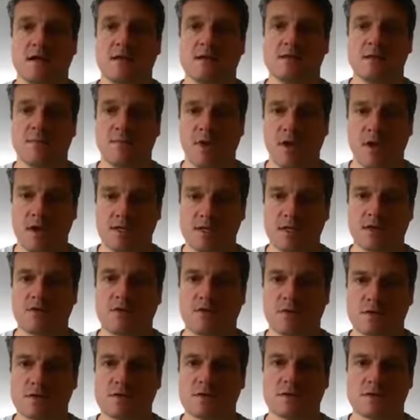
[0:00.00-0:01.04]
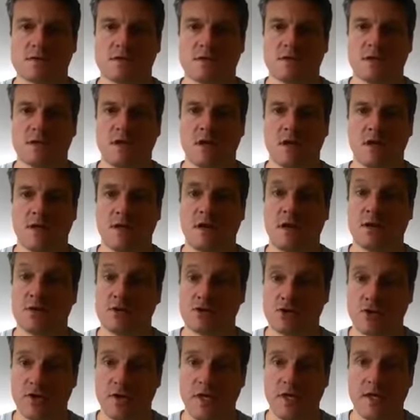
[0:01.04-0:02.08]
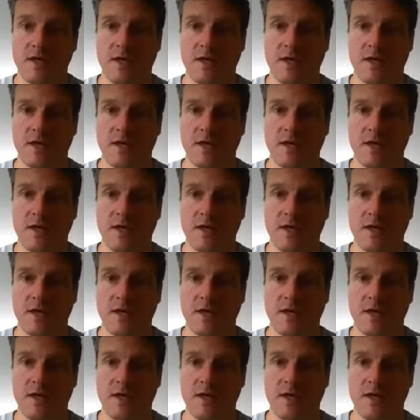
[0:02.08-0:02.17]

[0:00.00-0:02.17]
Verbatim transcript: supplies across the country.